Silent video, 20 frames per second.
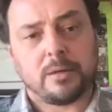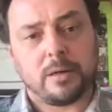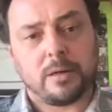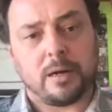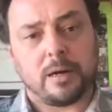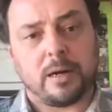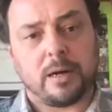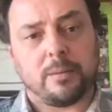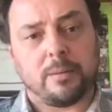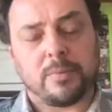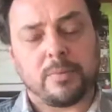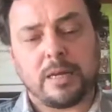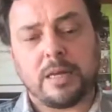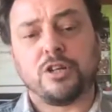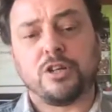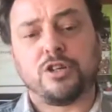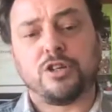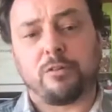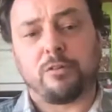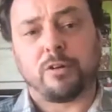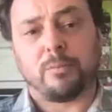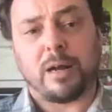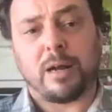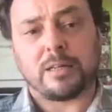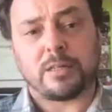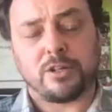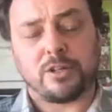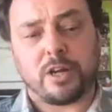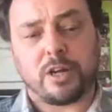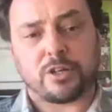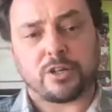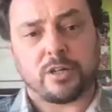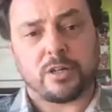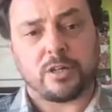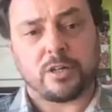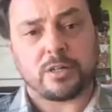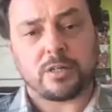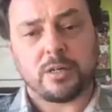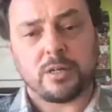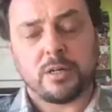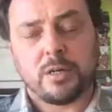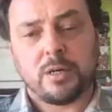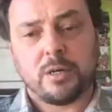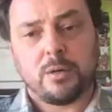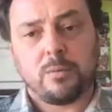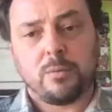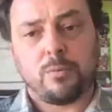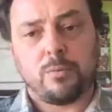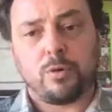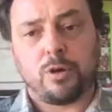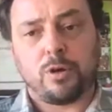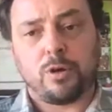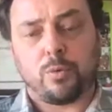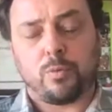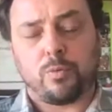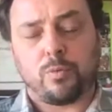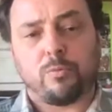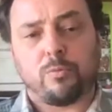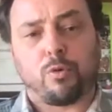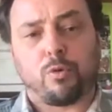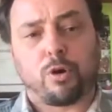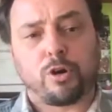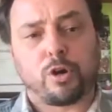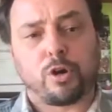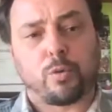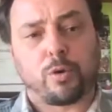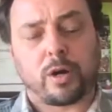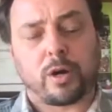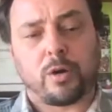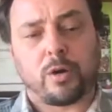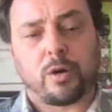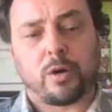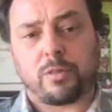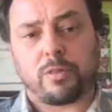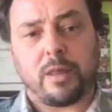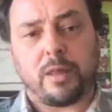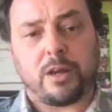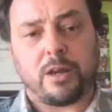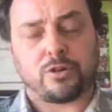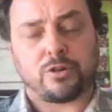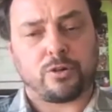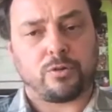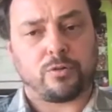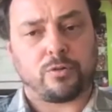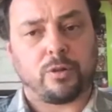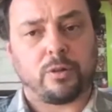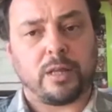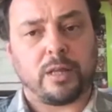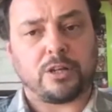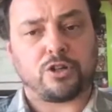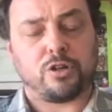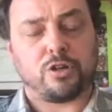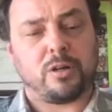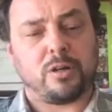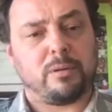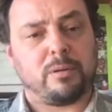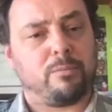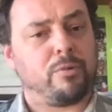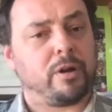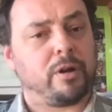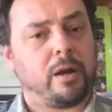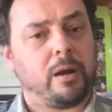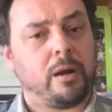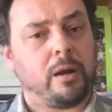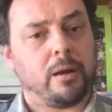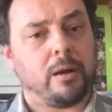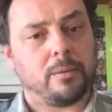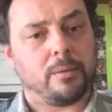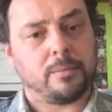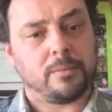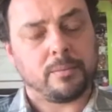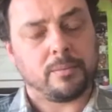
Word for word: Um, in general, my suggestion is, you know, the more you're working with nature, the less you need to be bringing in.